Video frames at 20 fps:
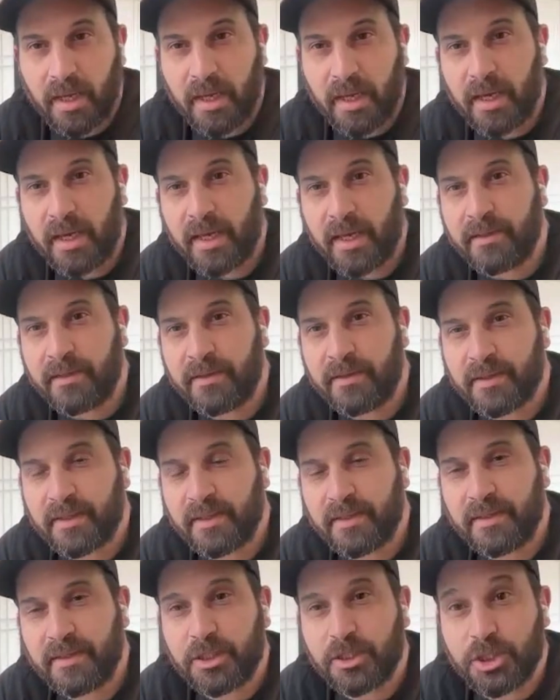And
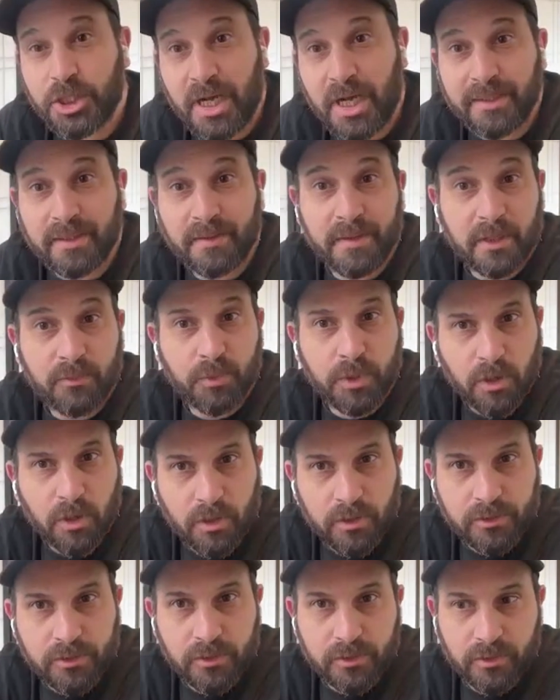the channel that we
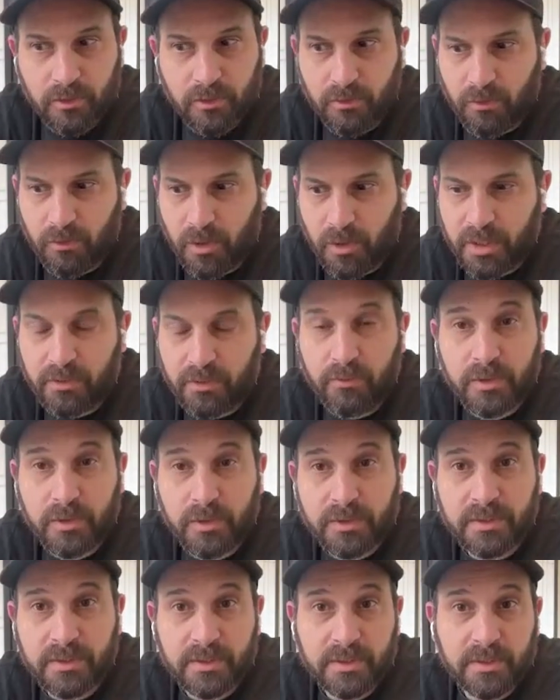also saw growing
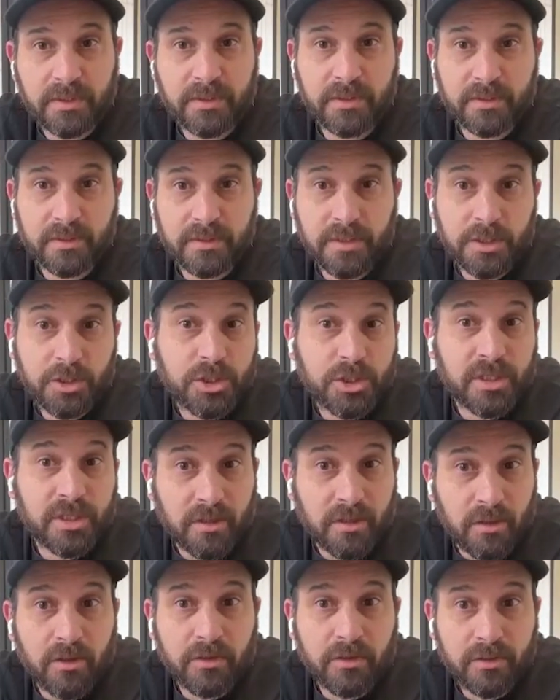was
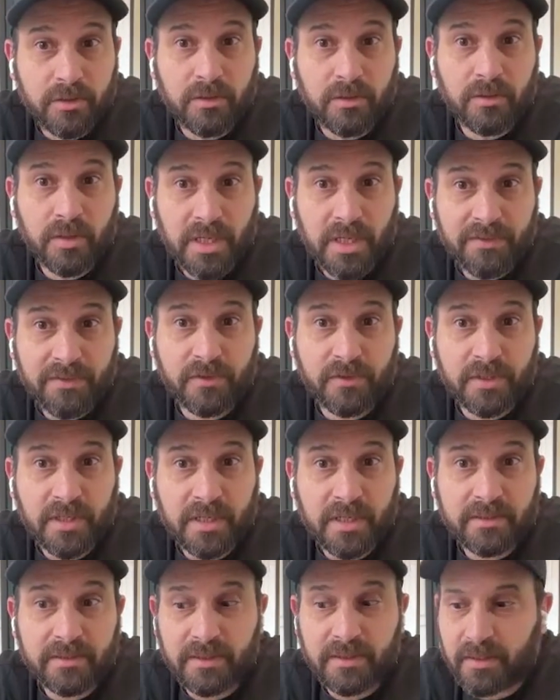digital audio
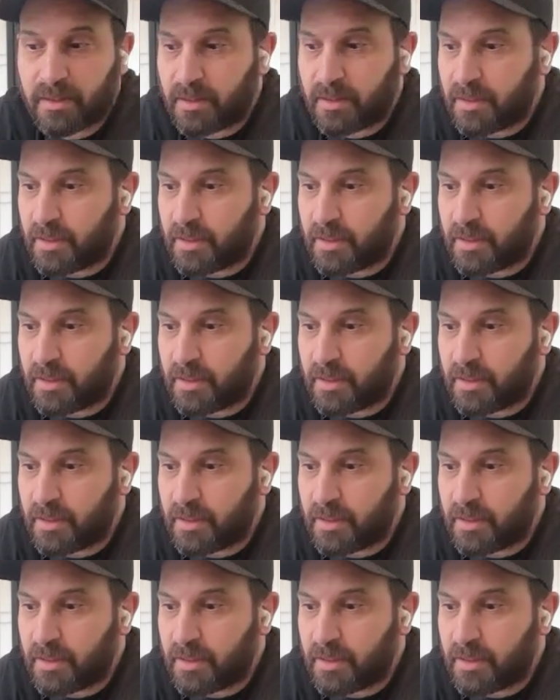advertising.